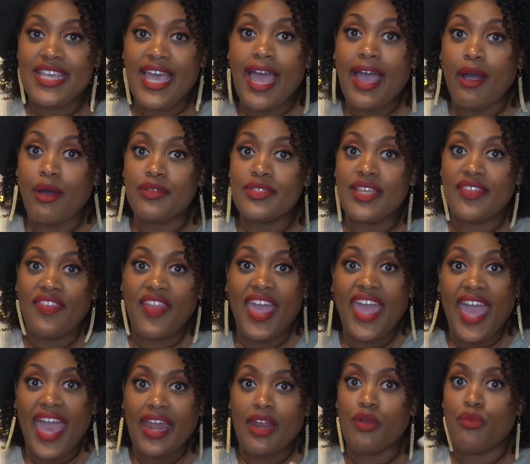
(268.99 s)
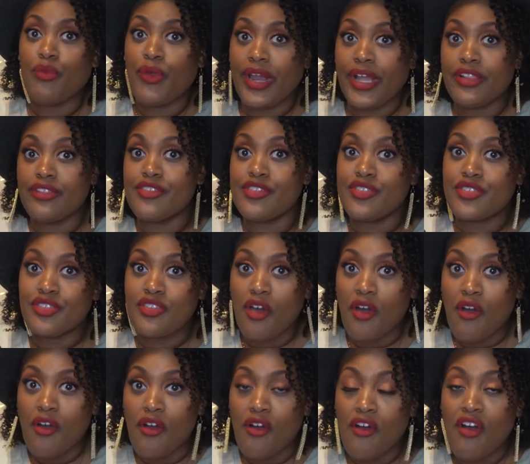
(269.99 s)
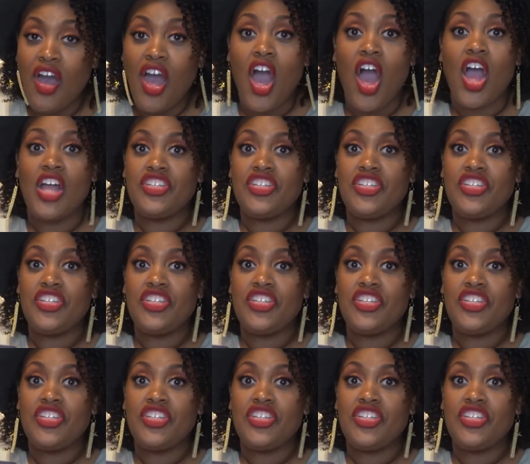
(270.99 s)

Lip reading: house and they had a regular skull